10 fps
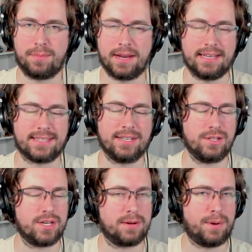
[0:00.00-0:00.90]
but he still
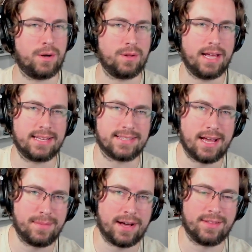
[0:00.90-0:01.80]
took pole last
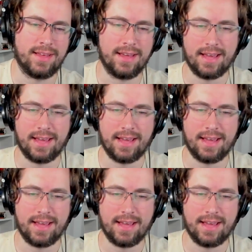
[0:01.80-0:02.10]
time out,